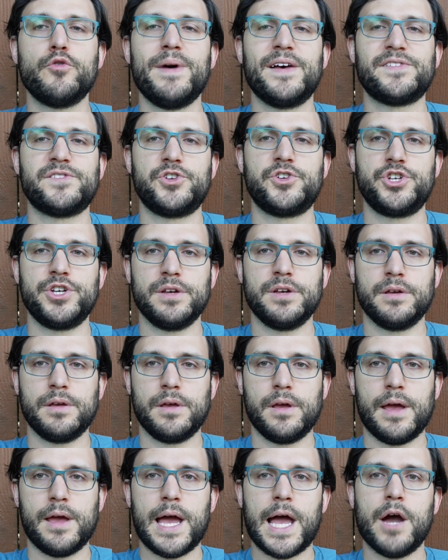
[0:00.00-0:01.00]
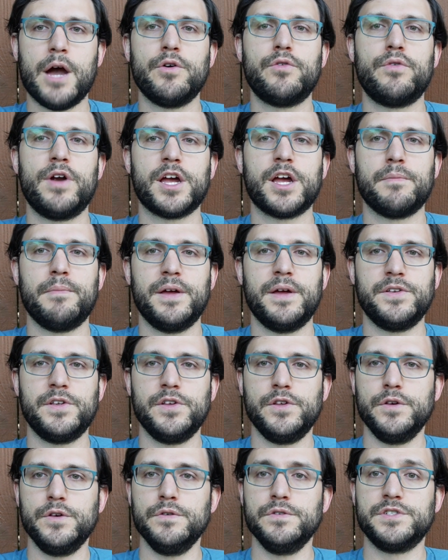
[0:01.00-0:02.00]
messaging, I would recommend to
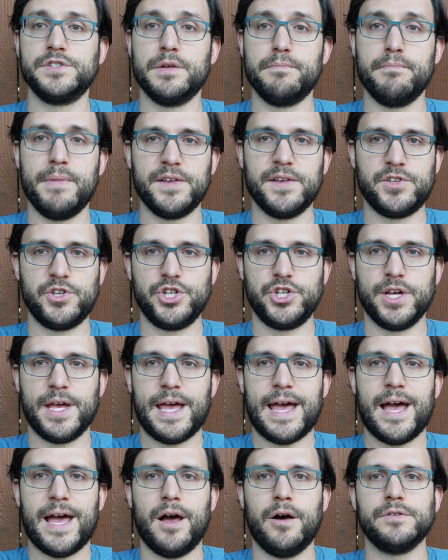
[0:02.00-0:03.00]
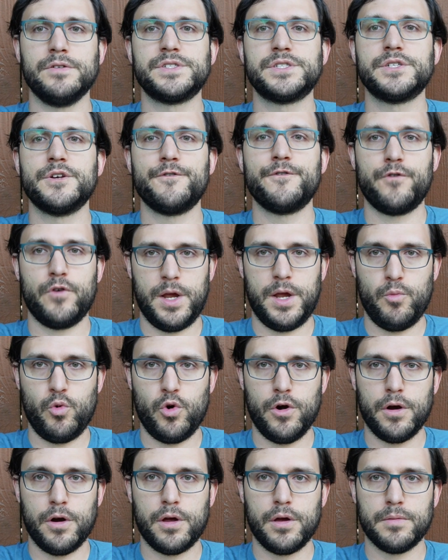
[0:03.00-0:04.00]
use the messaging house
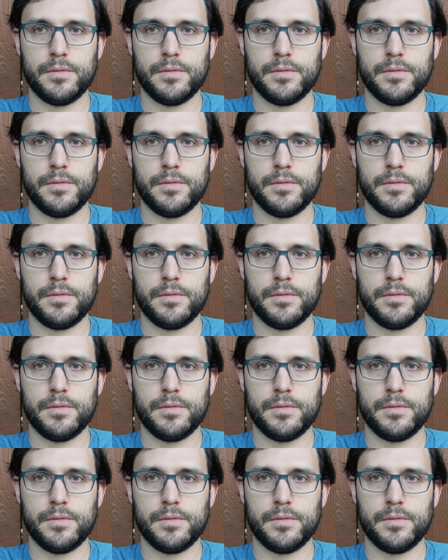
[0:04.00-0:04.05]
framework.